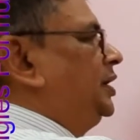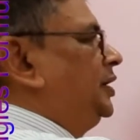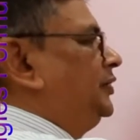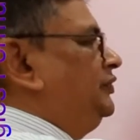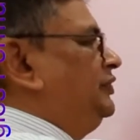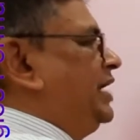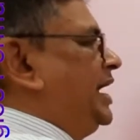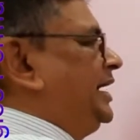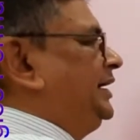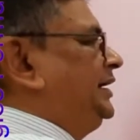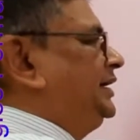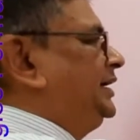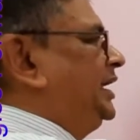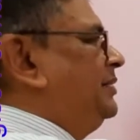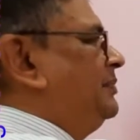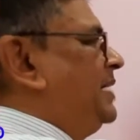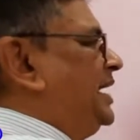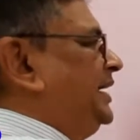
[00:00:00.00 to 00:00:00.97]

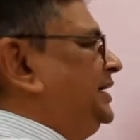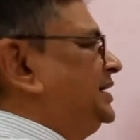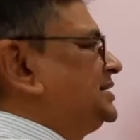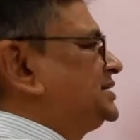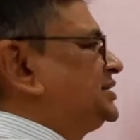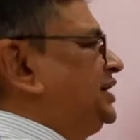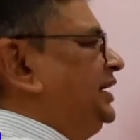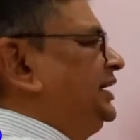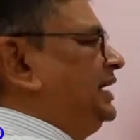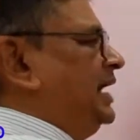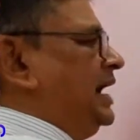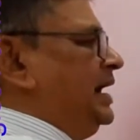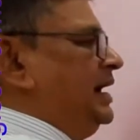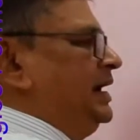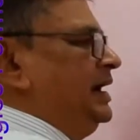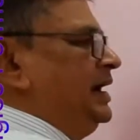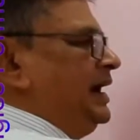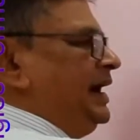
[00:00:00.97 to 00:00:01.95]
90 minus
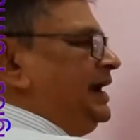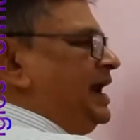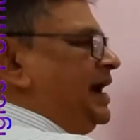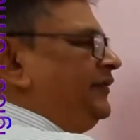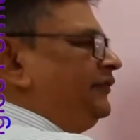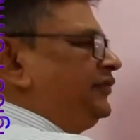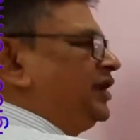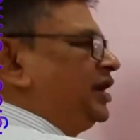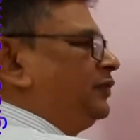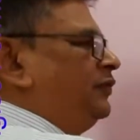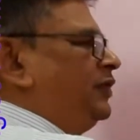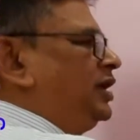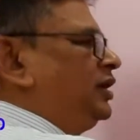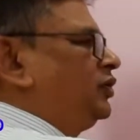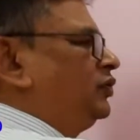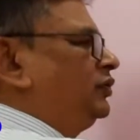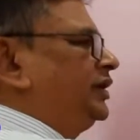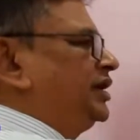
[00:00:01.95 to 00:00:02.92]
theta, and after
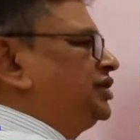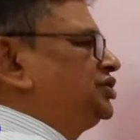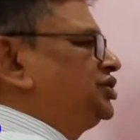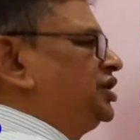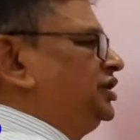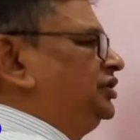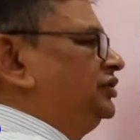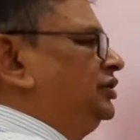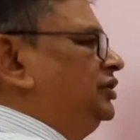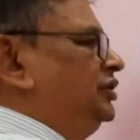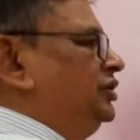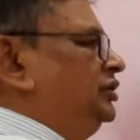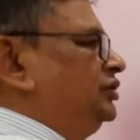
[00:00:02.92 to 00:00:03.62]
one rotation